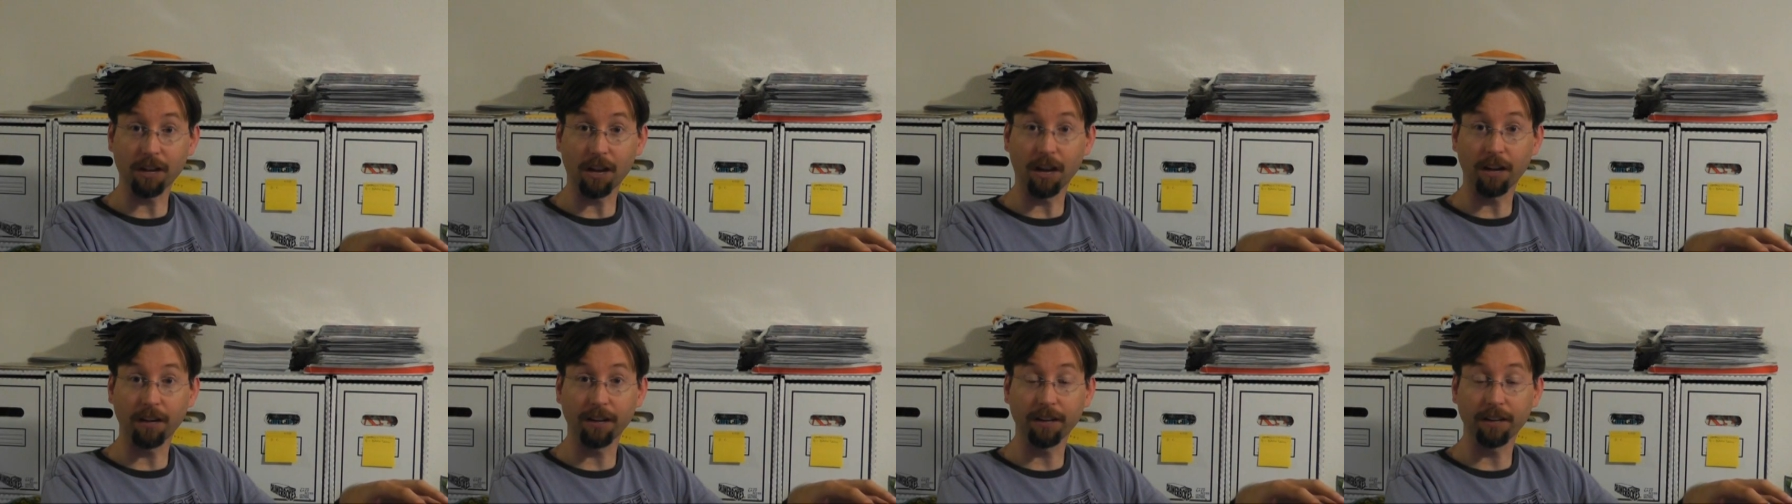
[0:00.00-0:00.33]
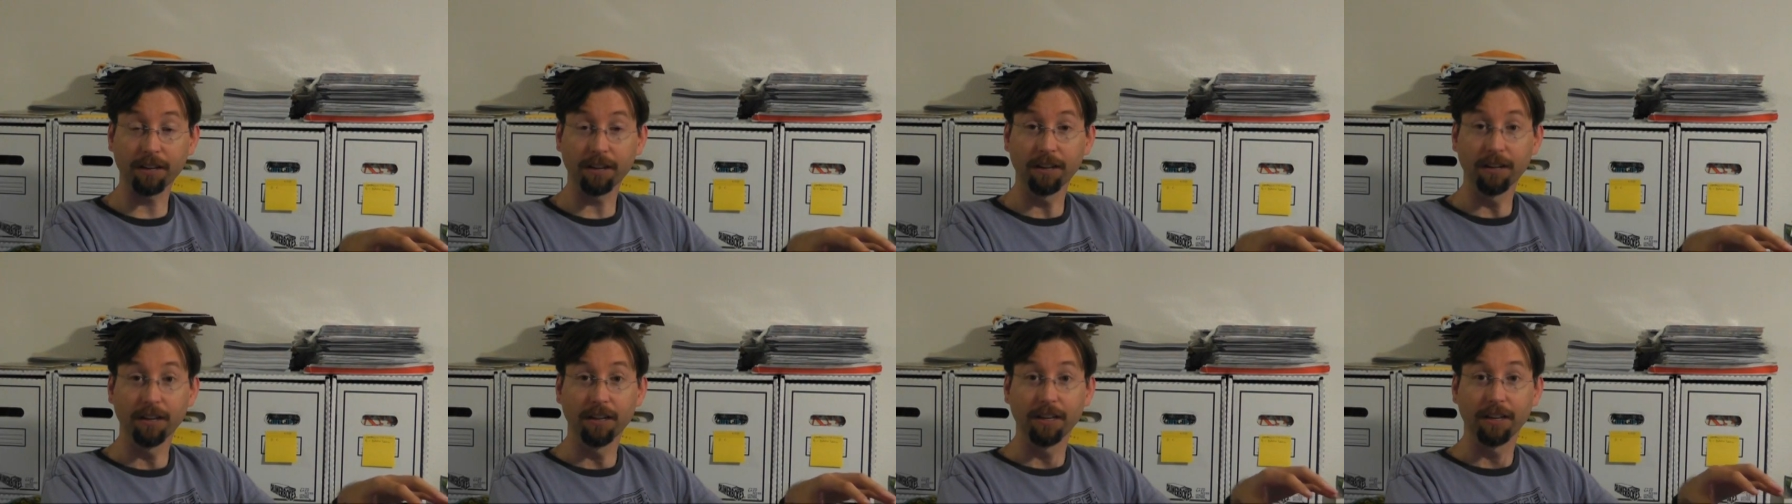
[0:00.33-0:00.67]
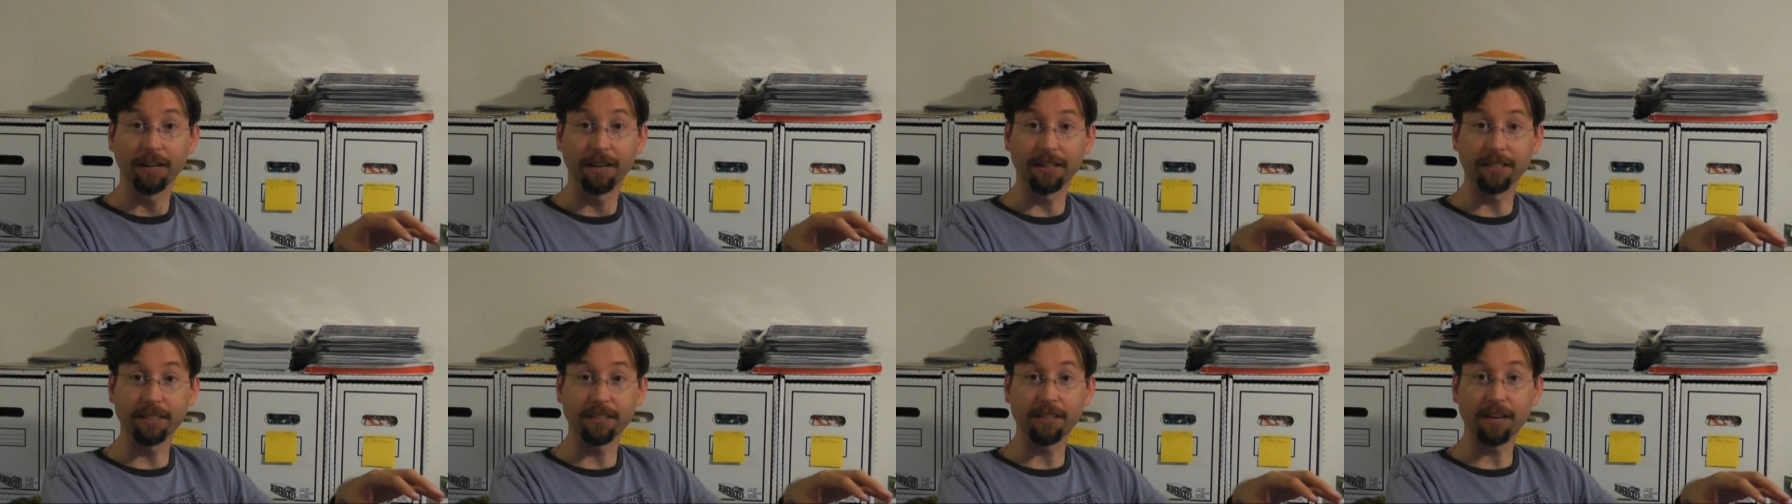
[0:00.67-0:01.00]
on it
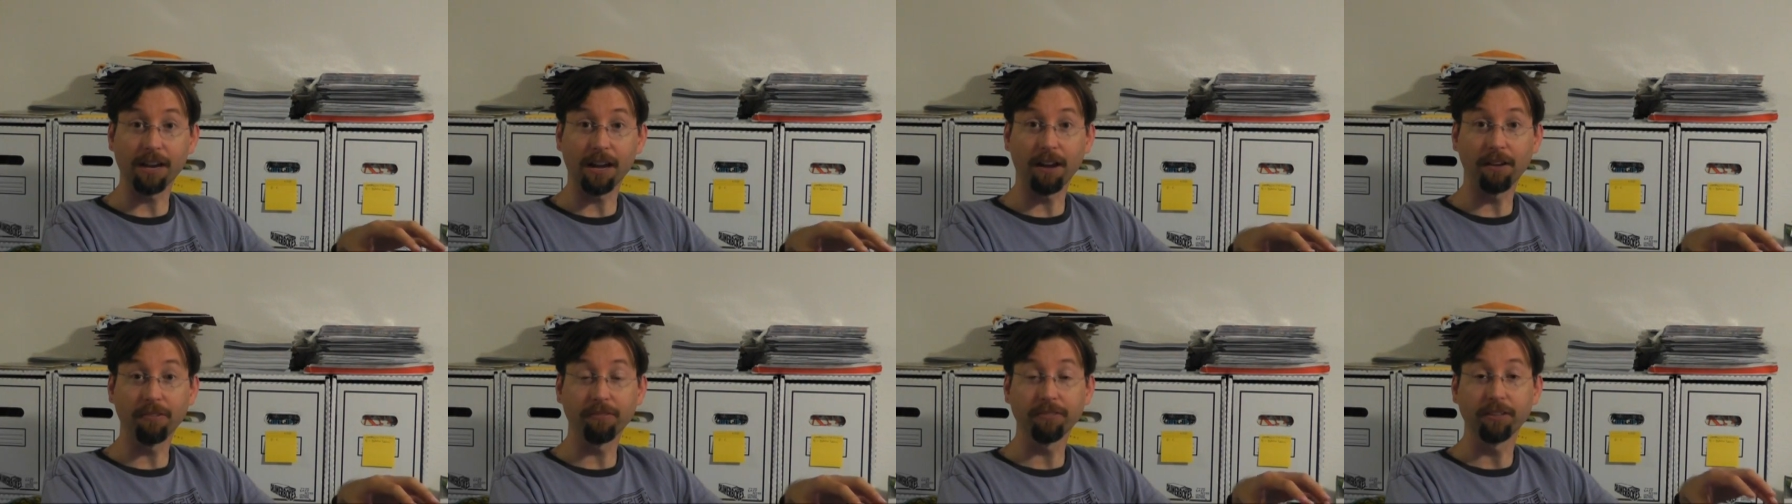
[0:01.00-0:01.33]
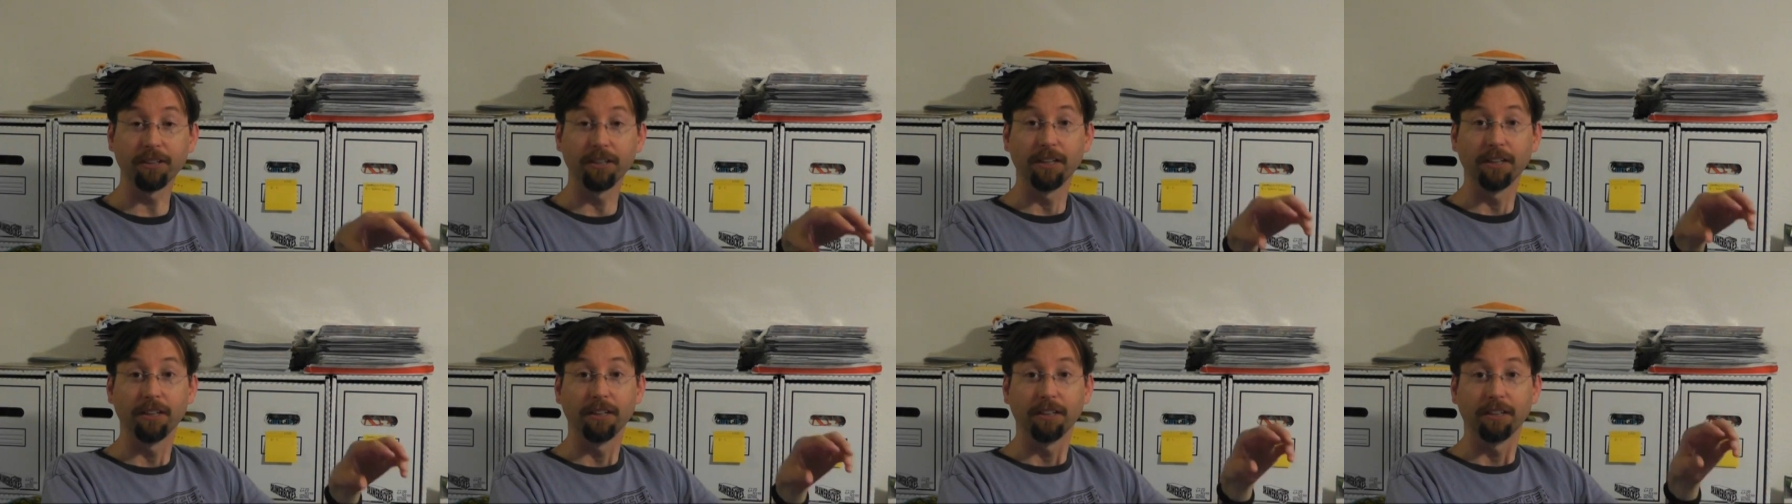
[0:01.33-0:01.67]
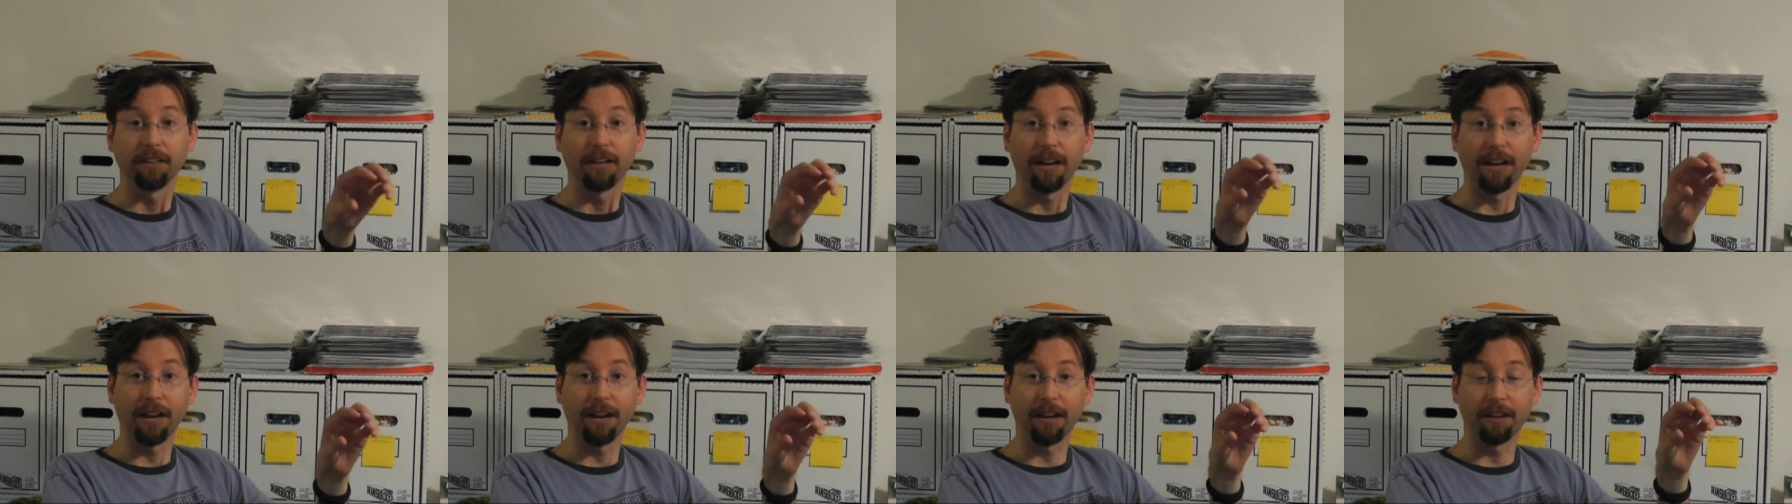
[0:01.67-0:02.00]
and stuff.
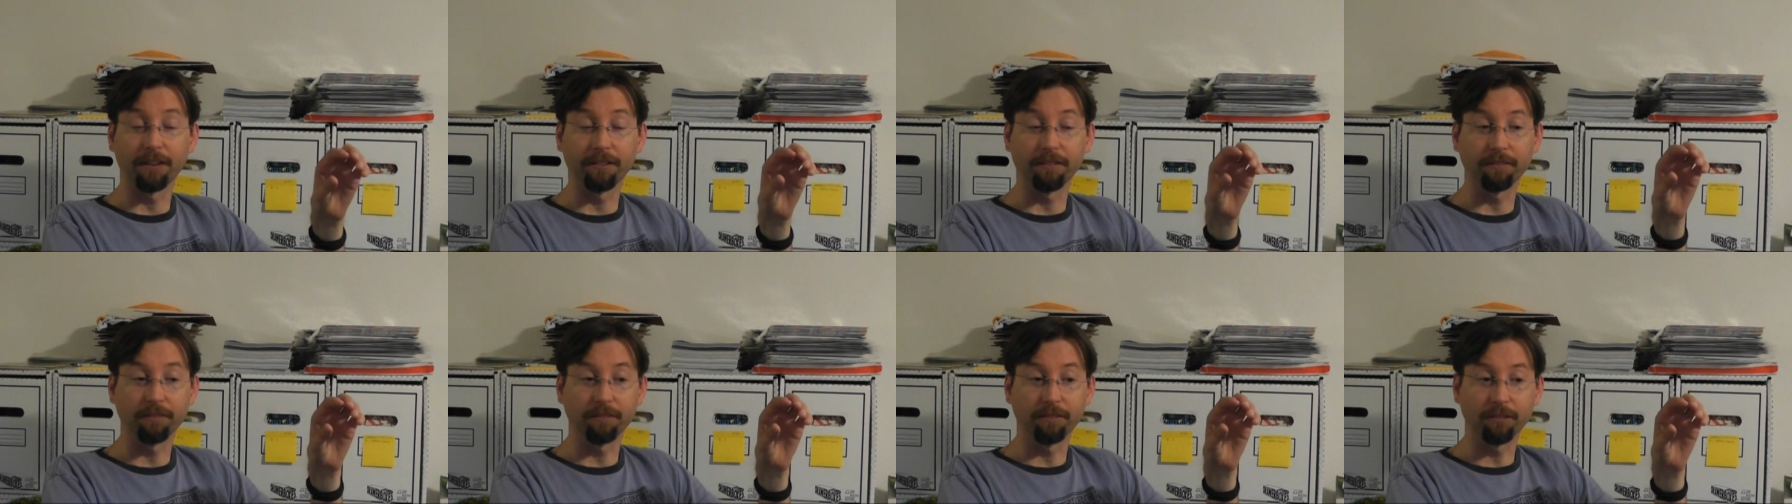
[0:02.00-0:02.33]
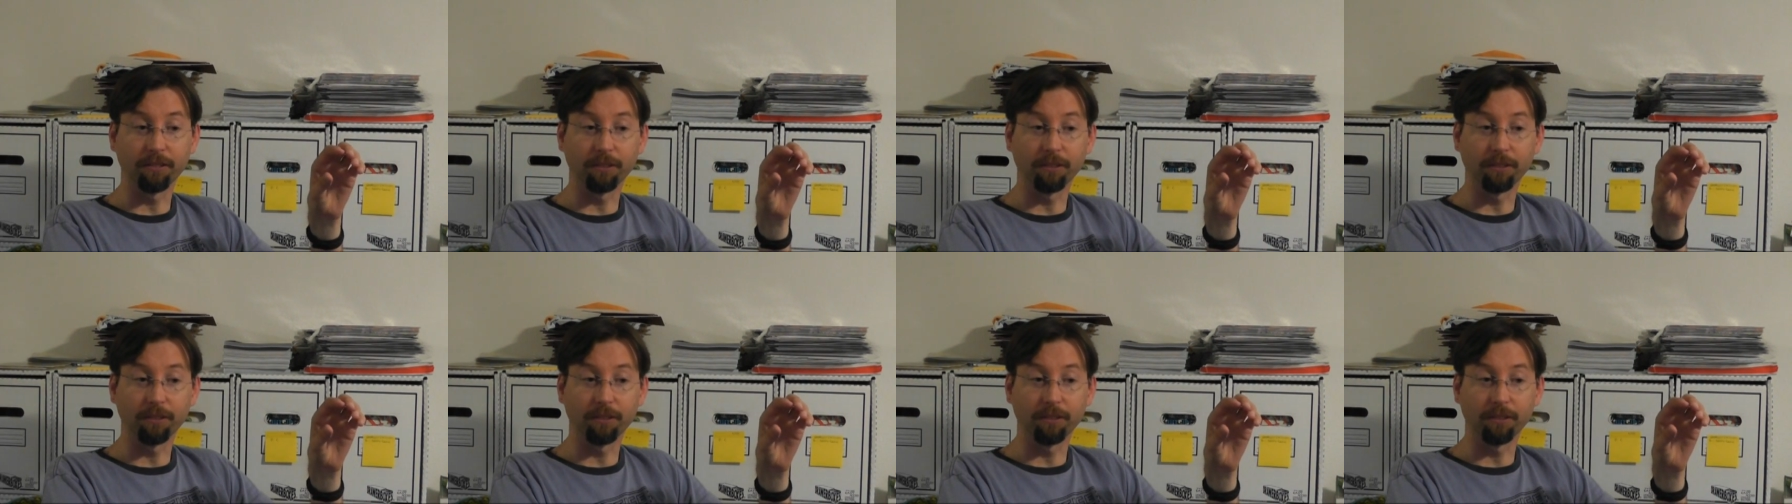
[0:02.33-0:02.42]
And